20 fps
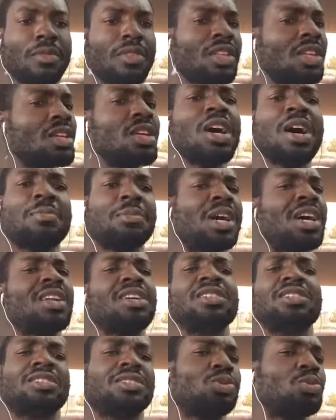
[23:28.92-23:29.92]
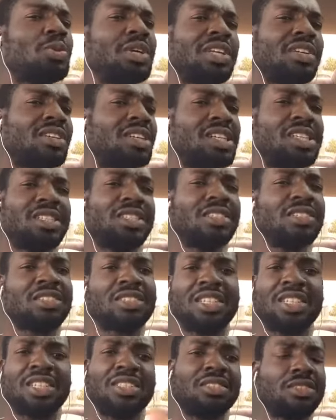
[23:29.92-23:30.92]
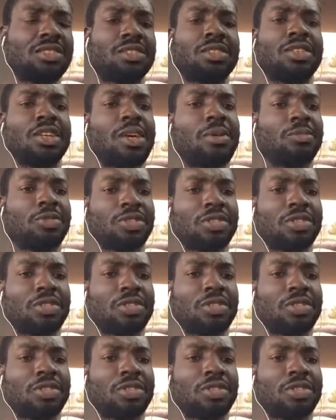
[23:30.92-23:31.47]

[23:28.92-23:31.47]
I'm not on Twitter and this Instagram